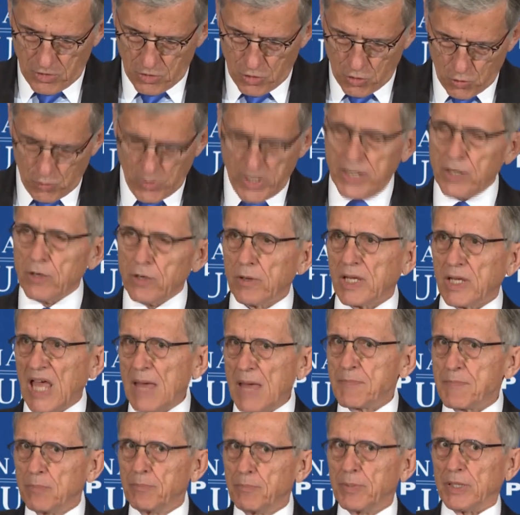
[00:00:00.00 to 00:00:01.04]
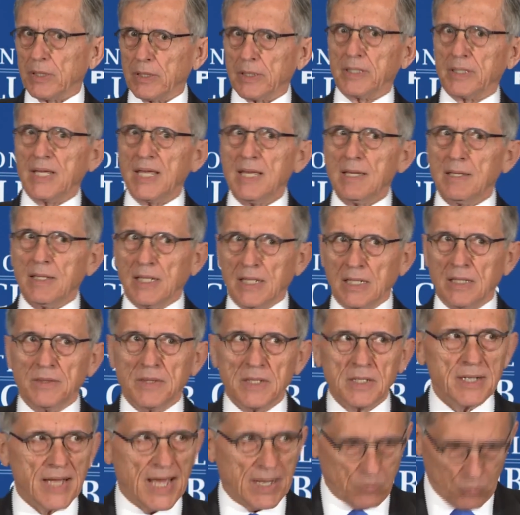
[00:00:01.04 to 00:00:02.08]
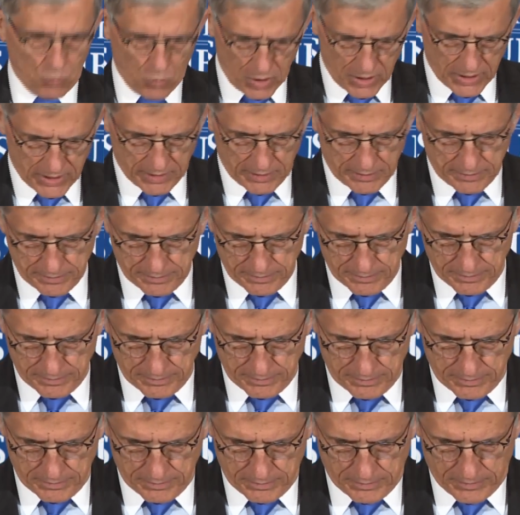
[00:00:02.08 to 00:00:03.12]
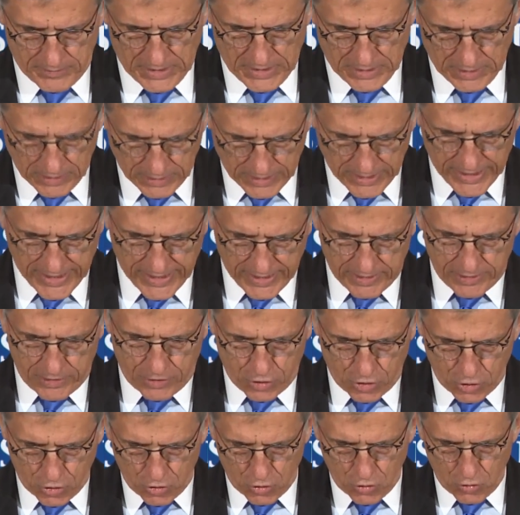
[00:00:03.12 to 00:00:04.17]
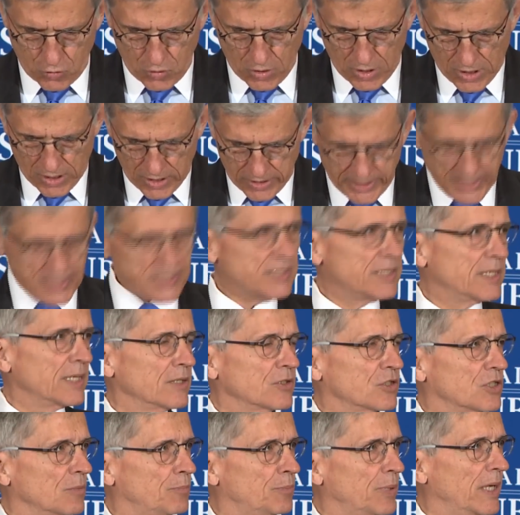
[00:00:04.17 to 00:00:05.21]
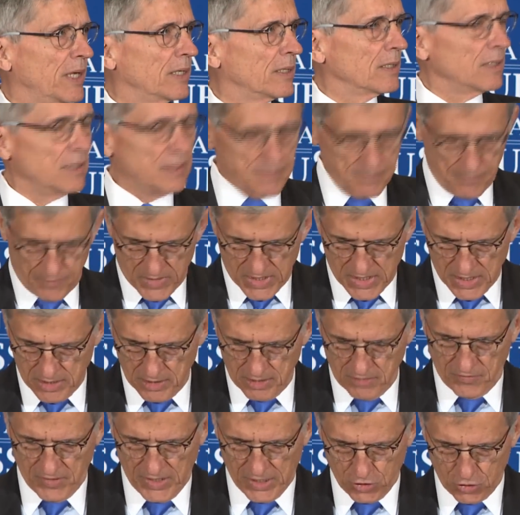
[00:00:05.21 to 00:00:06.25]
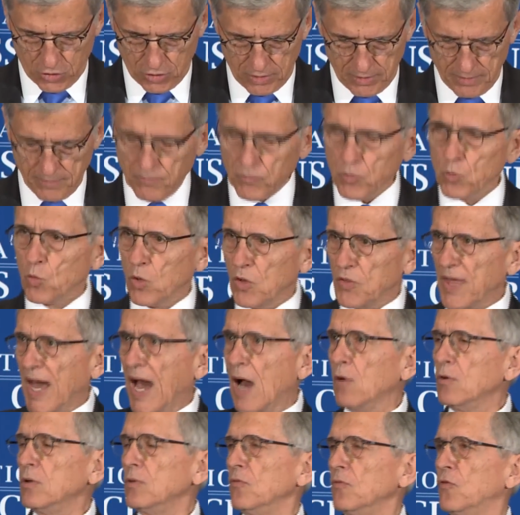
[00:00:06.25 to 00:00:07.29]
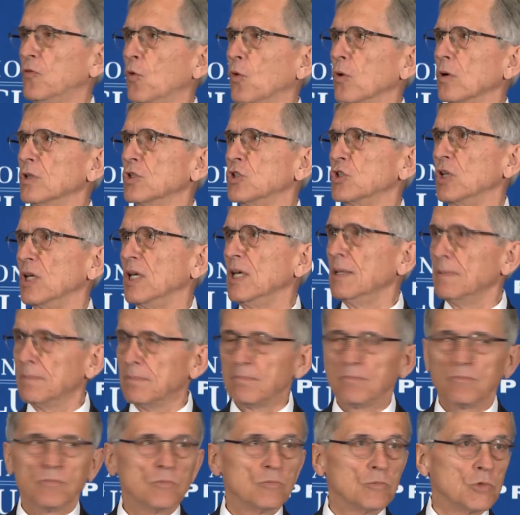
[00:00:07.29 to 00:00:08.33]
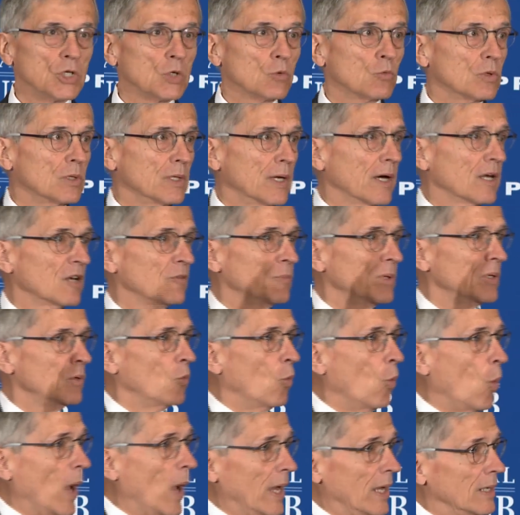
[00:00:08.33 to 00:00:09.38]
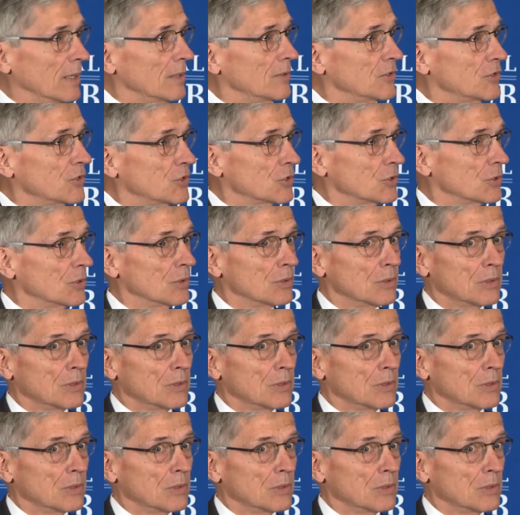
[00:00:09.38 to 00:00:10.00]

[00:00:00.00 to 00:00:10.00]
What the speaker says: greater capability in the network led to unanticipated innovation. Without 4G, there would not have been Waze,